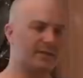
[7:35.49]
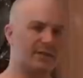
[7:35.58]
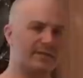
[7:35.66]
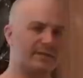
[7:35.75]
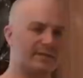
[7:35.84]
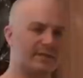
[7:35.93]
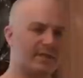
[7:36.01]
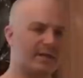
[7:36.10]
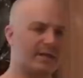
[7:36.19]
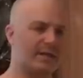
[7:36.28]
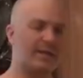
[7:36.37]
just,
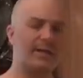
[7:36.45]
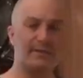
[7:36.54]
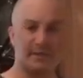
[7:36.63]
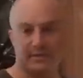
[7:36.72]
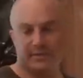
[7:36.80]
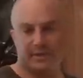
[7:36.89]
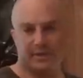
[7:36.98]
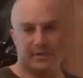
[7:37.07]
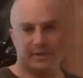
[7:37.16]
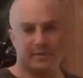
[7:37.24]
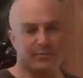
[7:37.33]
uh, the,
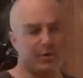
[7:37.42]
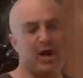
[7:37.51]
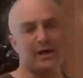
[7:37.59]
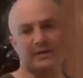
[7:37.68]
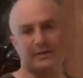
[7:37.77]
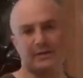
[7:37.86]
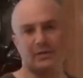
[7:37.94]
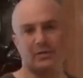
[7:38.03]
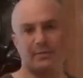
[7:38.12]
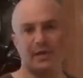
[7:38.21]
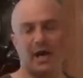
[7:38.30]
the, the product is a
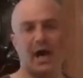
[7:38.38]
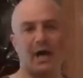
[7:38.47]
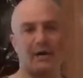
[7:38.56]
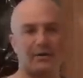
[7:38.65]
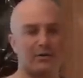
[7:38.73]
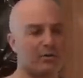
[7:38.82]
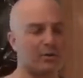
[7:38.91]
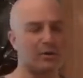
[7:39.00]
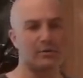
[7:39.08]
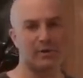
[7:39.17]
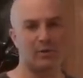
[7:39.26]
little bit hotter or
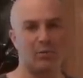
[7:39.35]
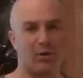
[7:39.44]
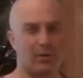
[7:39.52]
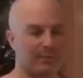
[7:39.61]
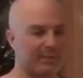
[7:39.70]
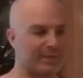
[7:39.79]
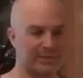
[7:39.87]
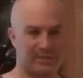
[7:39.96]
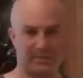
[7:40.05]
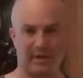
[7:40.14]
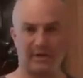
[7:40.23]
a little bit warmer
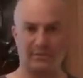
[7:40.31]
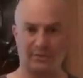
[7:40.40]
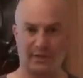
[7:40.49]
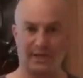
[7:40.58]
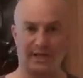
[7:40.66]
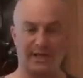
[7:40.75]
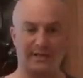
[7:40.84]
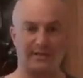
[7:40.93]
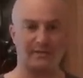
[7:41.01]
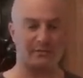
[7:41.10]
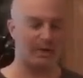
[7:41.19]
because the tomatoes are getting
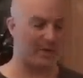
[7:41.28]
heated as